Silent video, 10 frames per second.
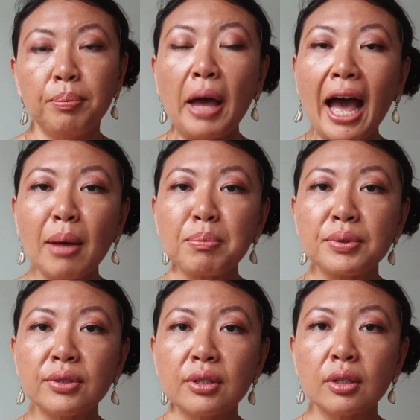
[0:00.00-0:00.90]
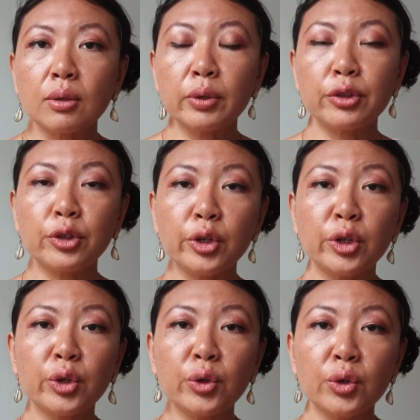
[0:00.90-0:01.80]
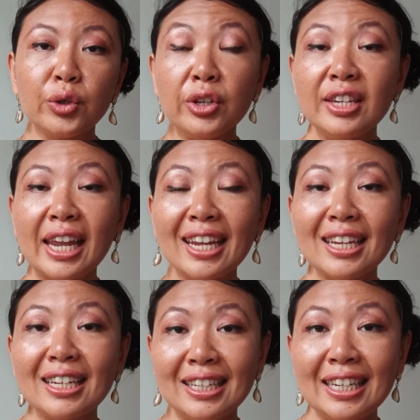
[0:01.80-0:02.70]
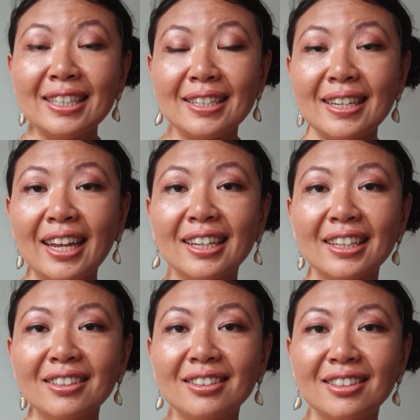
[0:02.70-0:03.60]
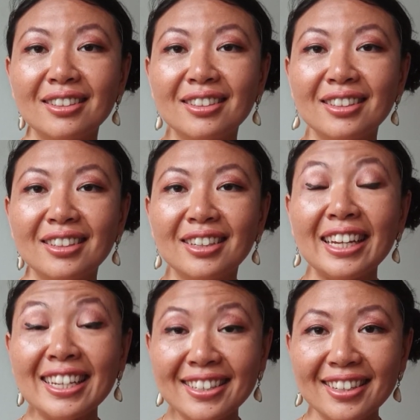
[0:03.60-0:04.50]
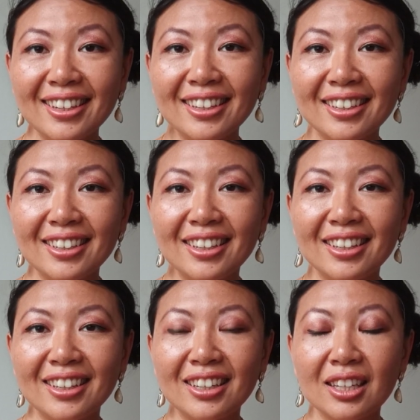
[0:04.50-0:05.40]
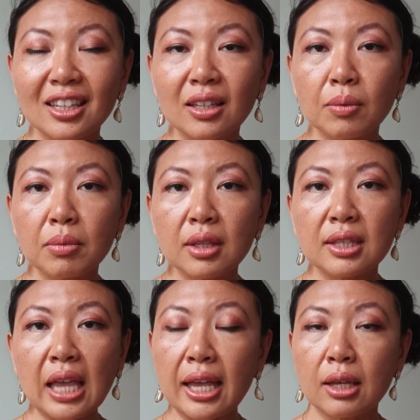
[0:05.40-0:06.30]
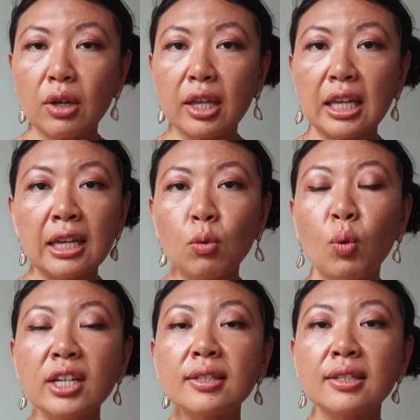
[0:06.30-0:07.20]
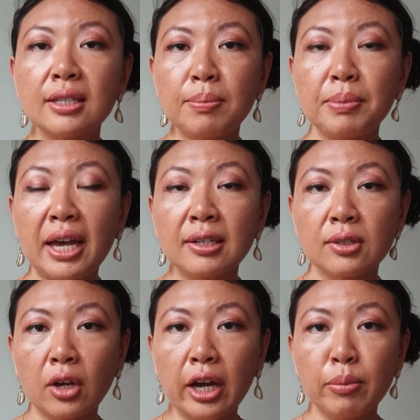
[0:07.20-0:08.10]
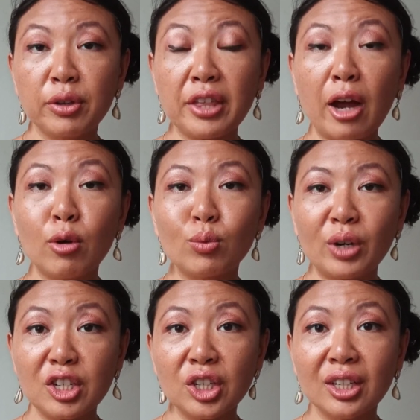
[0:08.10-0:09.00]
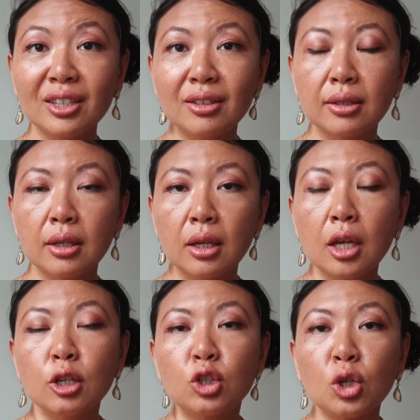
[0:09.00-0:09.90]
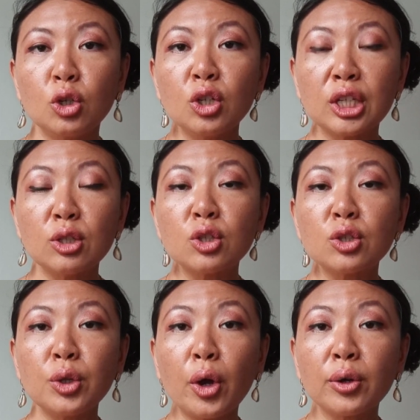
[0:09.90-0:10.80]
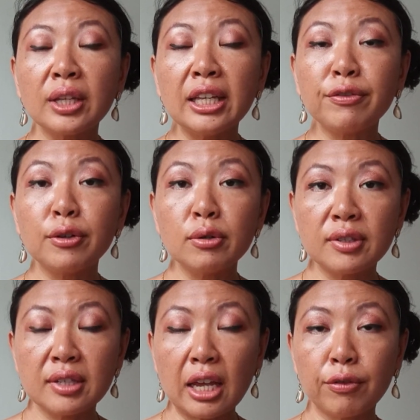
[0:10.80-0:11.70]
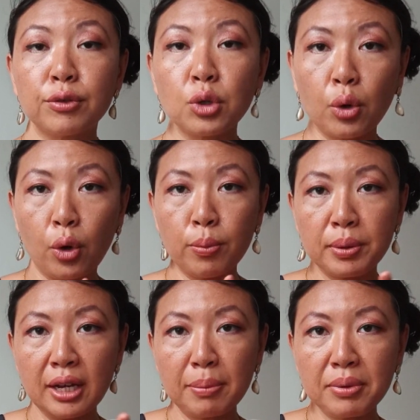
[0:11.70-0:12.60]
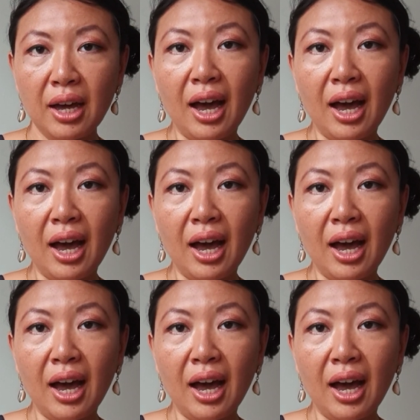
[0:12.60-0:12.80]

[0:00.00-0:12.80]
perhaps with you need to take it easy. Take it one step at a time without rushing it, so you can slowly feel safe to open up your